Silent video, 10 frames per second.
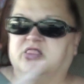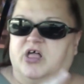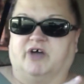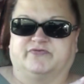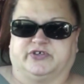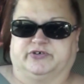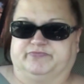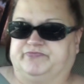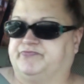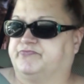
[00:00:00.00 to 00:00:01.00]
Loved
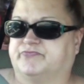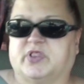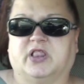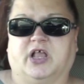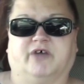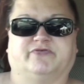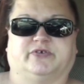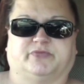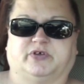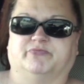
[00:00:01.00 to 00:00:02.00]
him. Loved
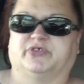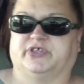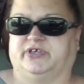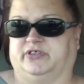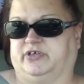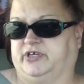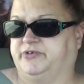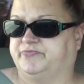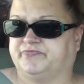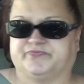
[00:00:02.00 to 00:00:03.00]
him completely.
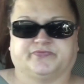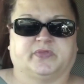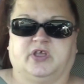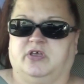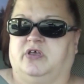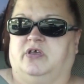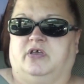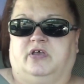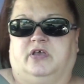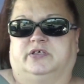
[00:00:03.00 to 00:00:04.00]

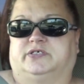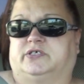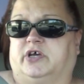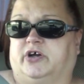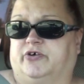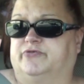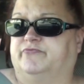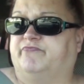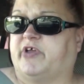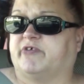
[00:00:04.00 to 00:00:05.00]
So,
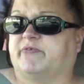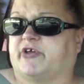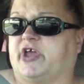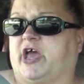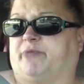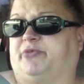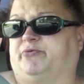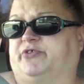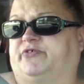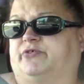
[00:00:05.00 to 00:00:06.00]
very, very happy
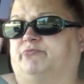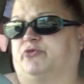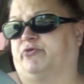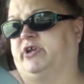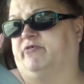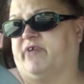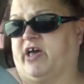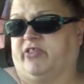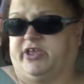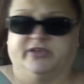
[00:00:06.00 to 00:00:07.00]
with Moreno
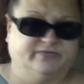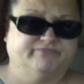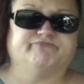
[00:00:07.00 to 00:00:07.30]
Valley.